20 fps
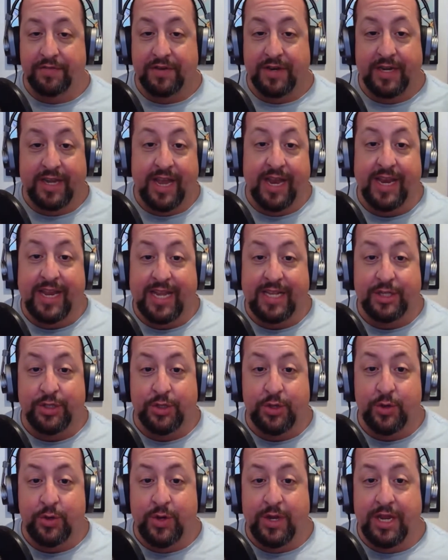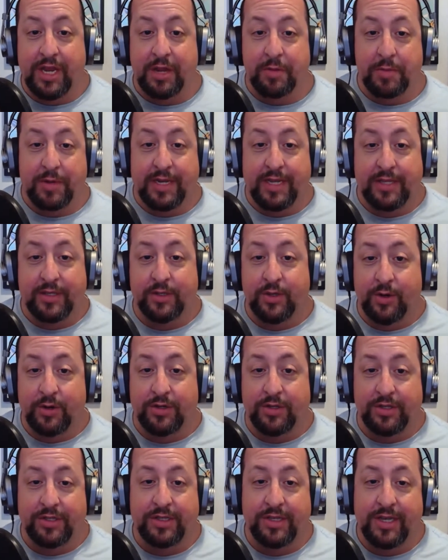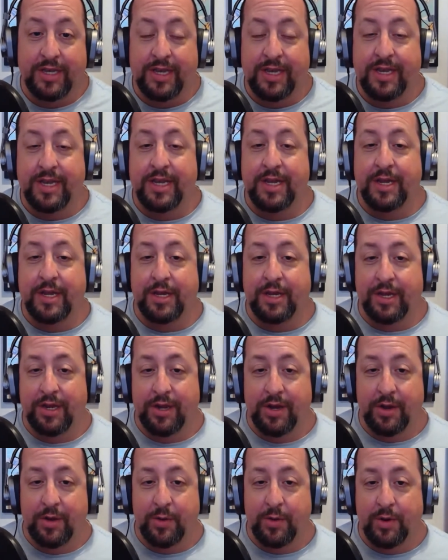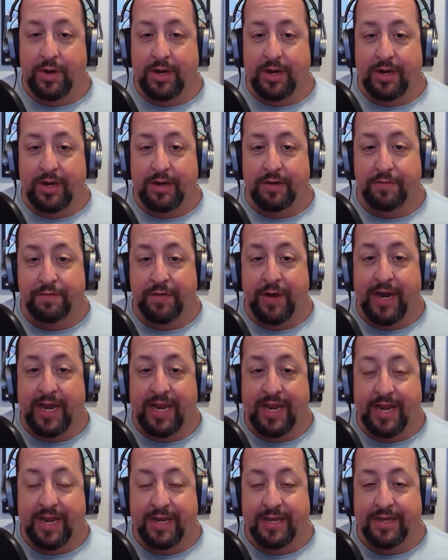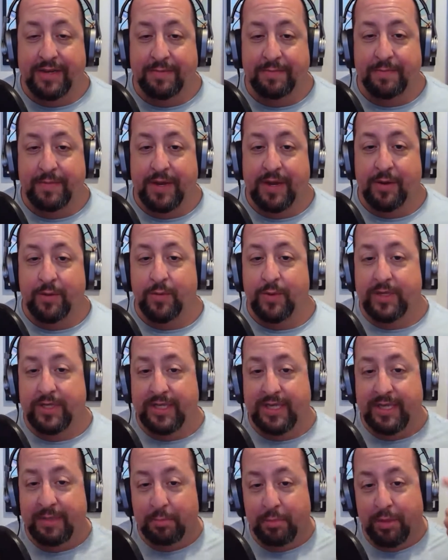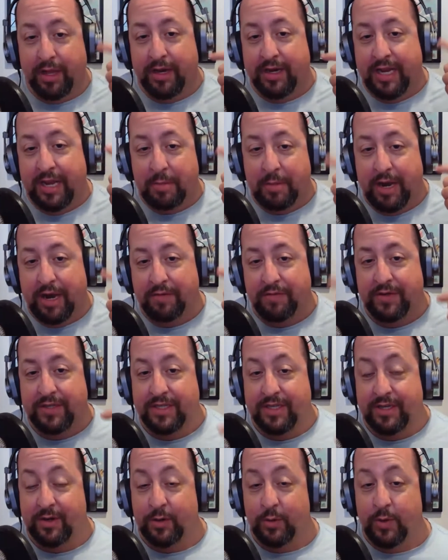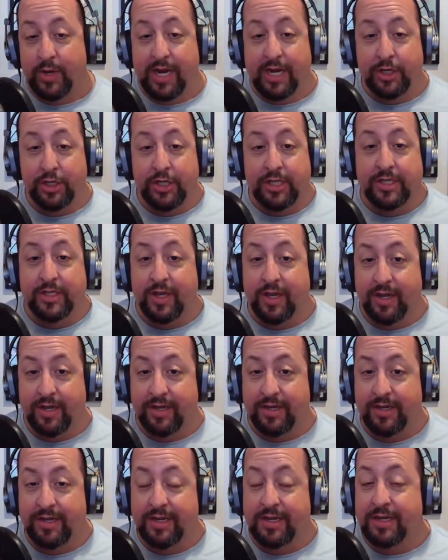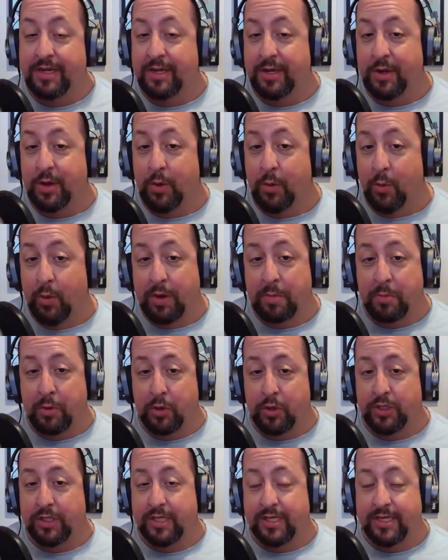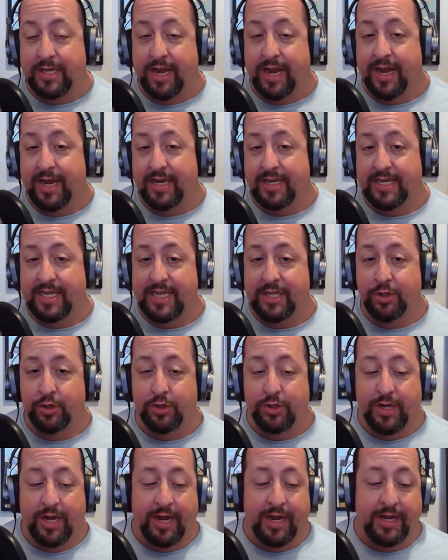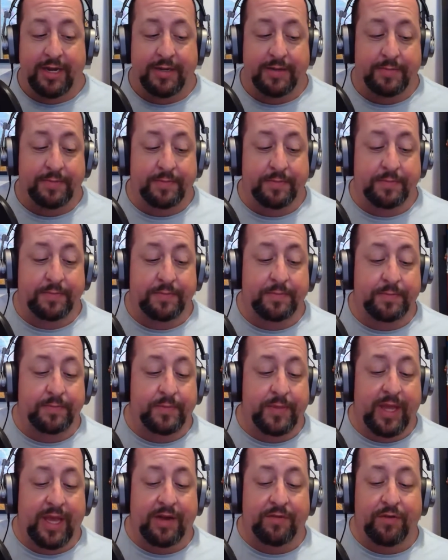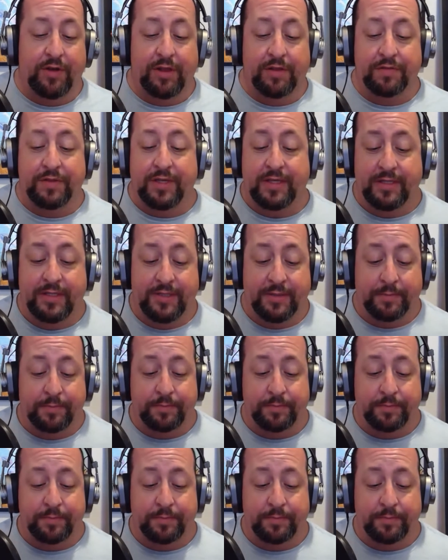And it kind of gets through to him and he starts, fighting it. And we see blood coming out of his ear. We actually saw one person die, a teacher die out of all of this.